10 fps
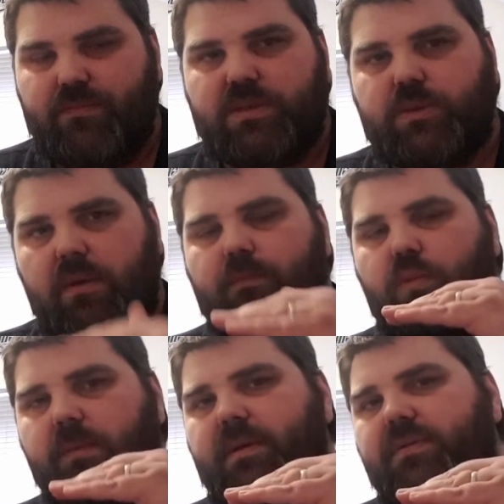So
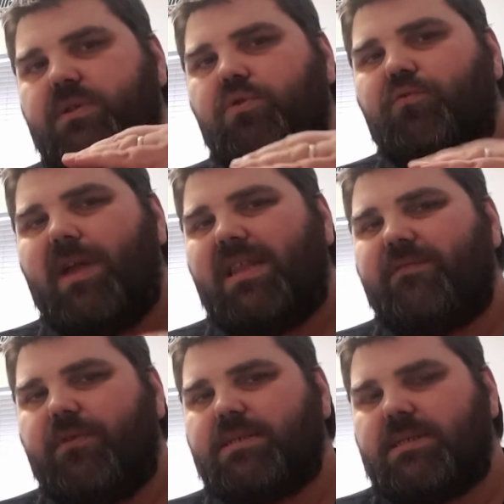we build the door ready
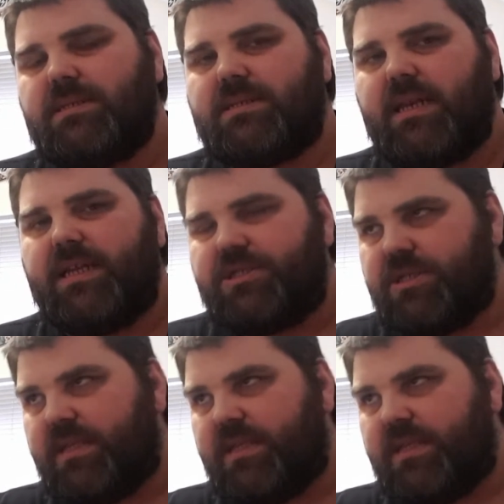for its installation.